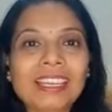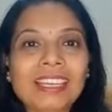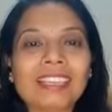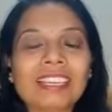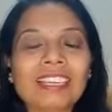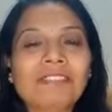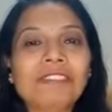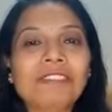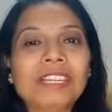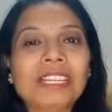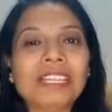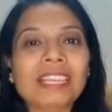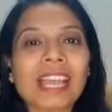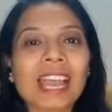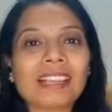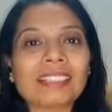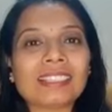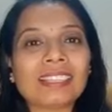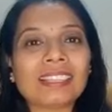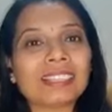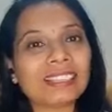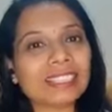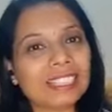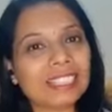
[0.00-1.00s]
even
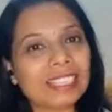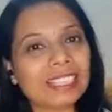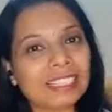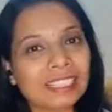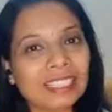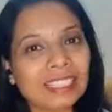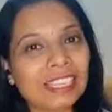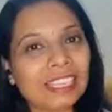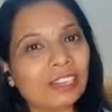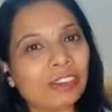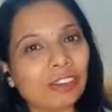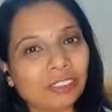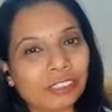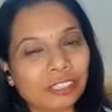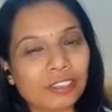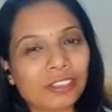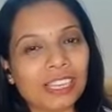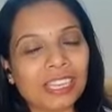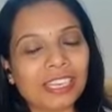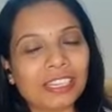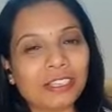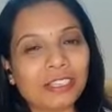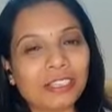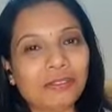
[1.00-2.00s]
as a seasoning. Also, you
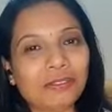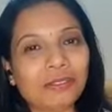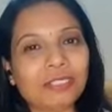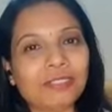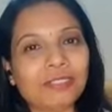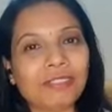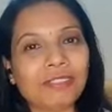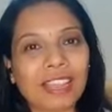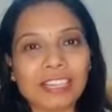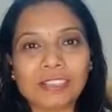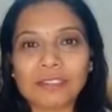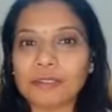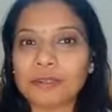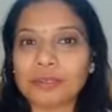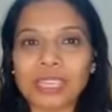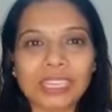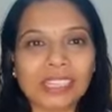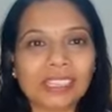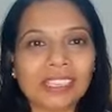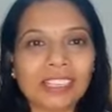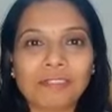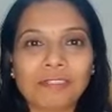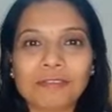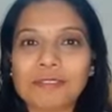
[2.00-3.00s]
can use while
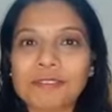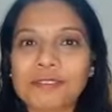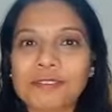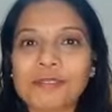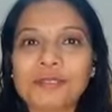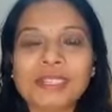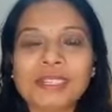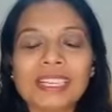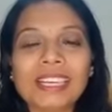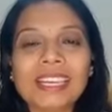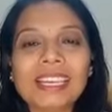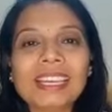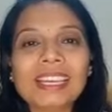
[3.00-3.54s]
cooking the food.